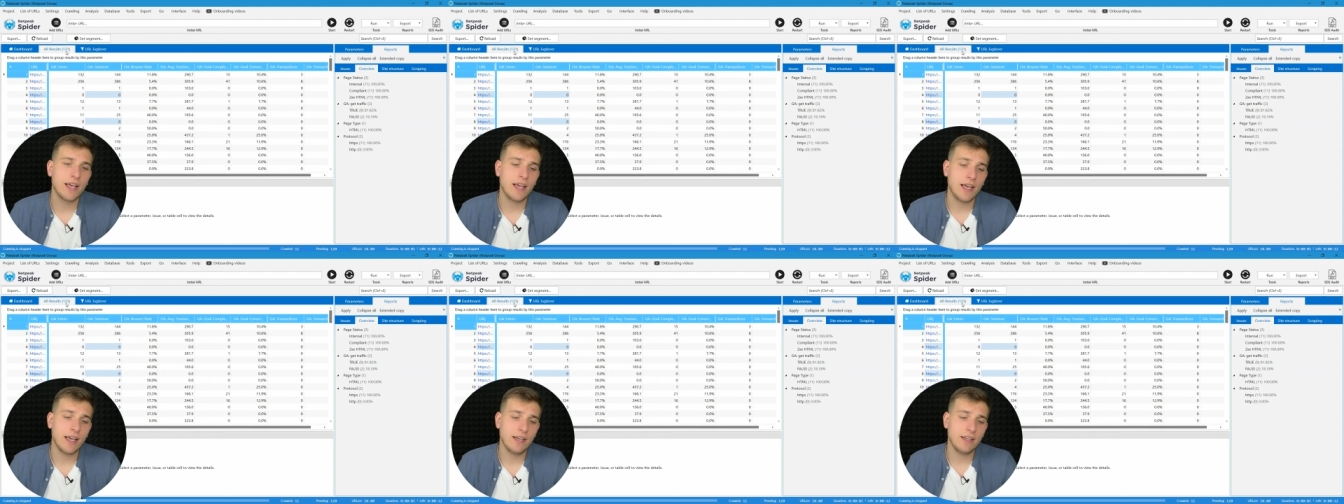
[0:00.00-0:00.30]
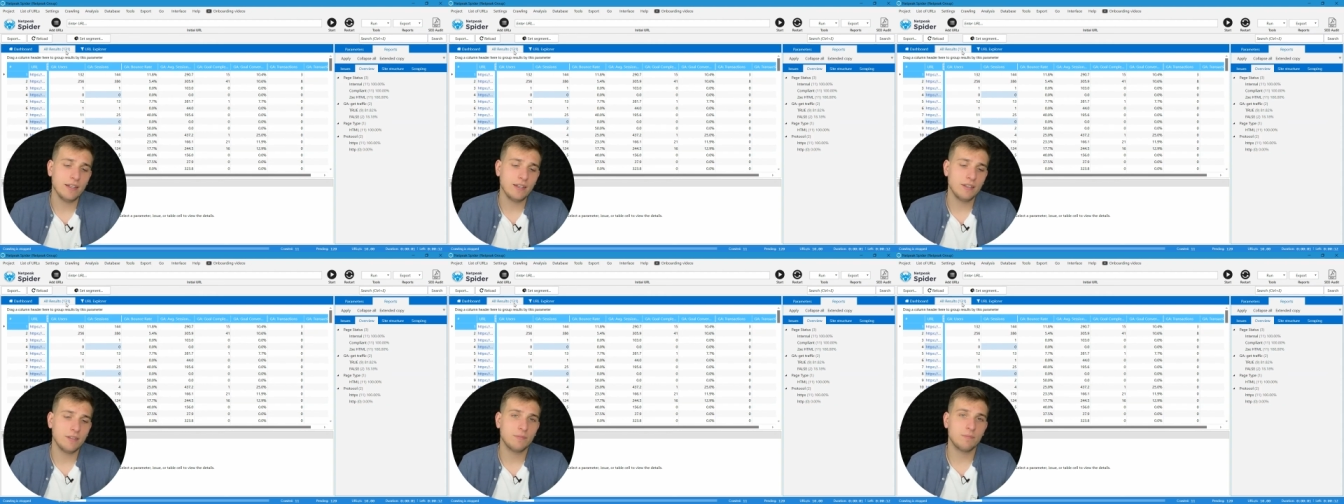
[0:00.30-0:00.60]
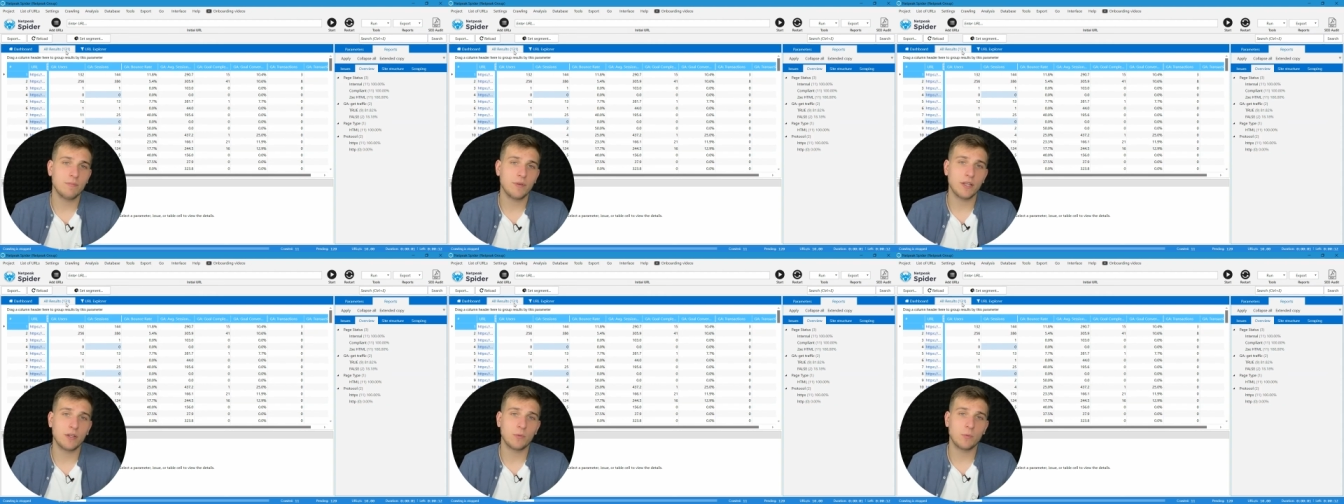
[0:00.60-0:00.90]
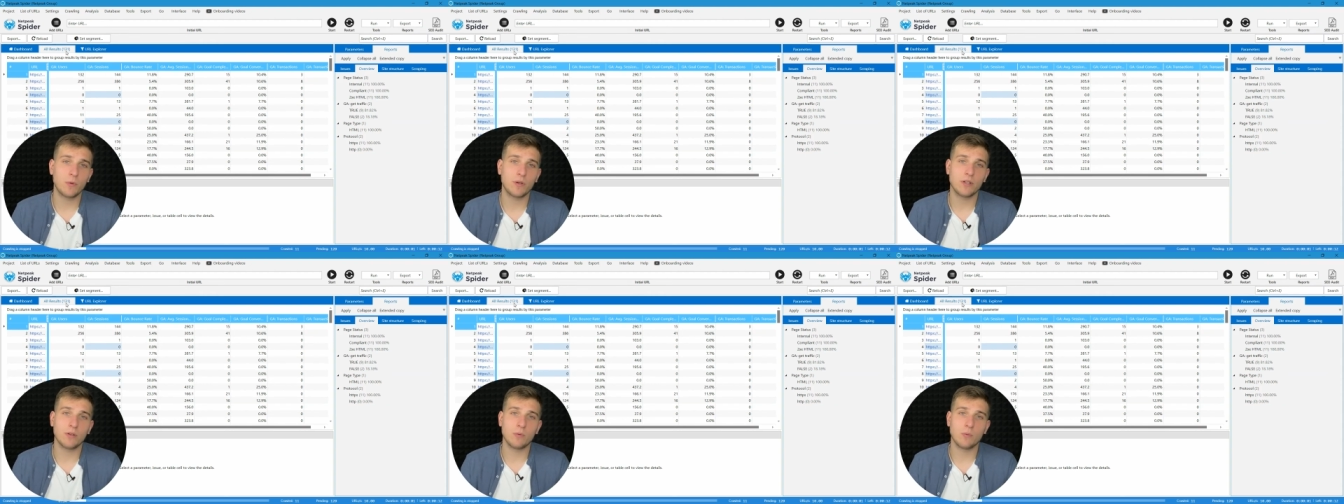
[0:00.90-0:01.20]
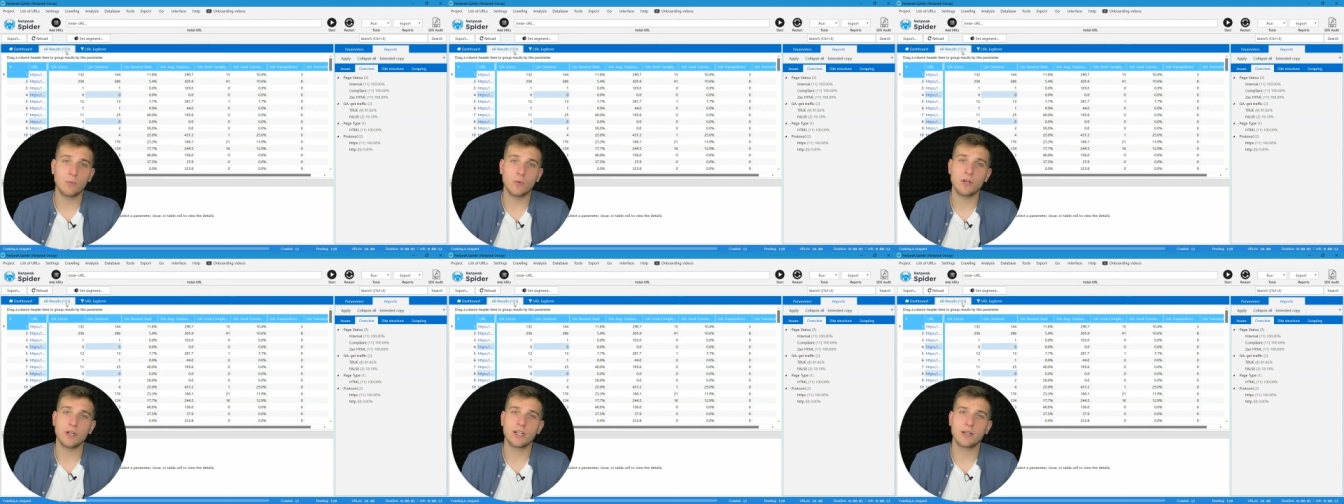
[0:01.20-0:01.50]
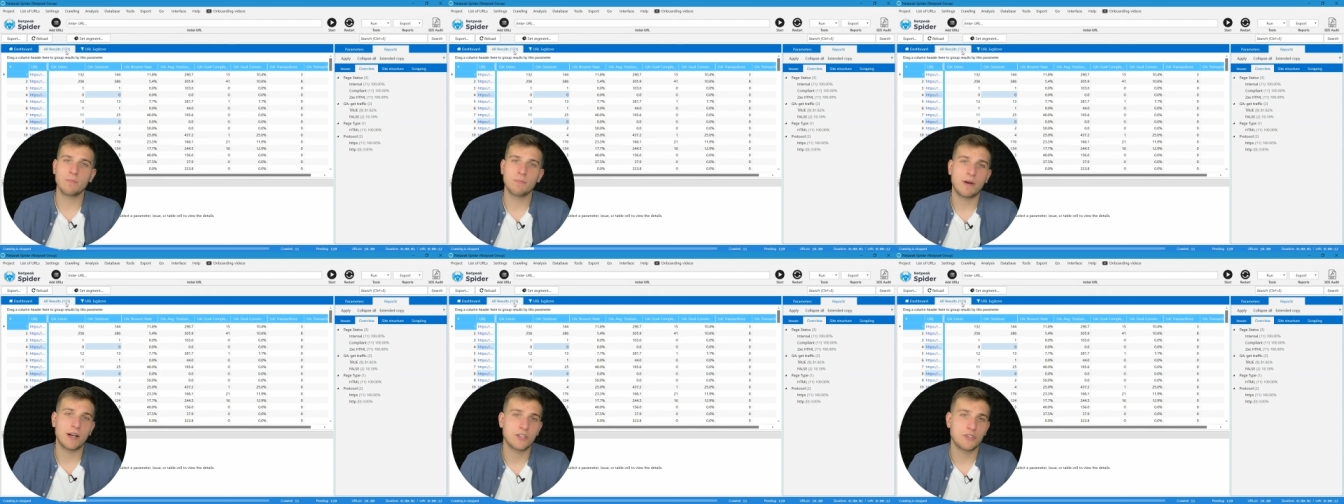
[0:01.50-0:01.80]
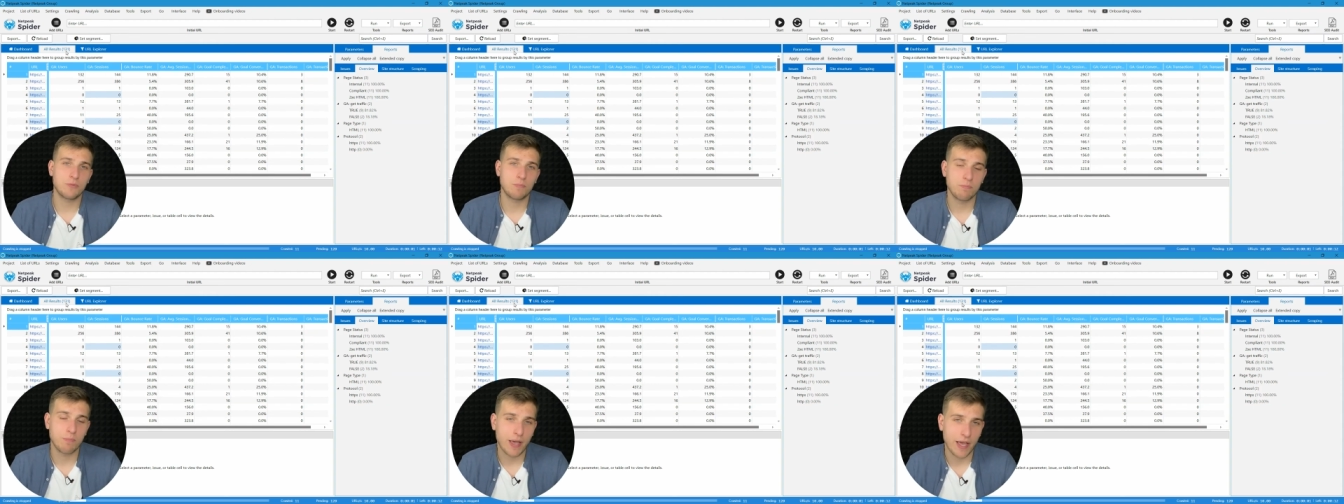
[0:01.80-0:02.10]
and it will work
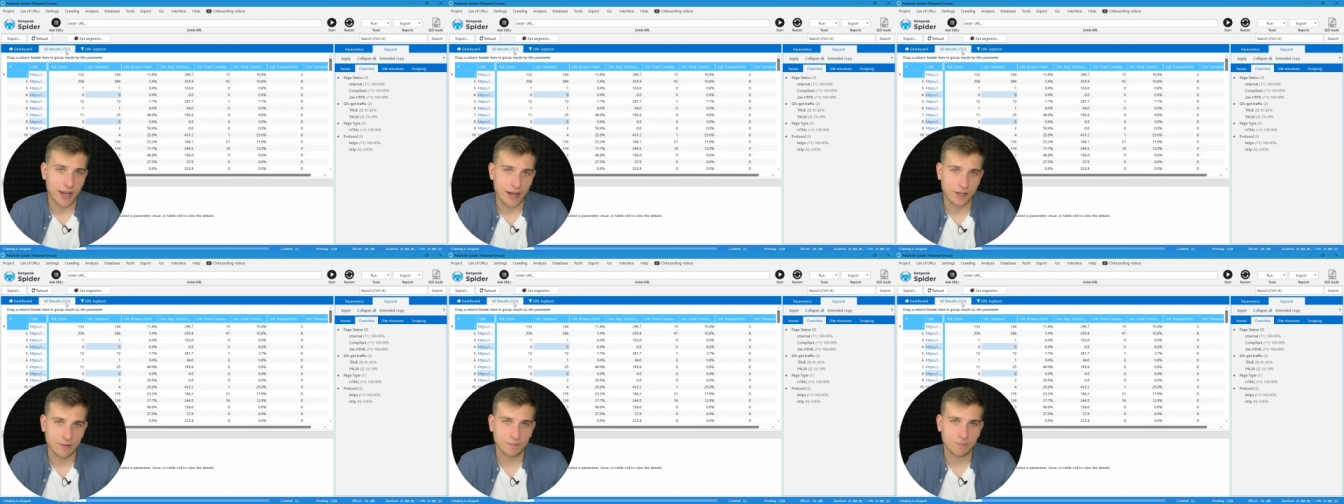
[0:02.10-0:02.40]
much better.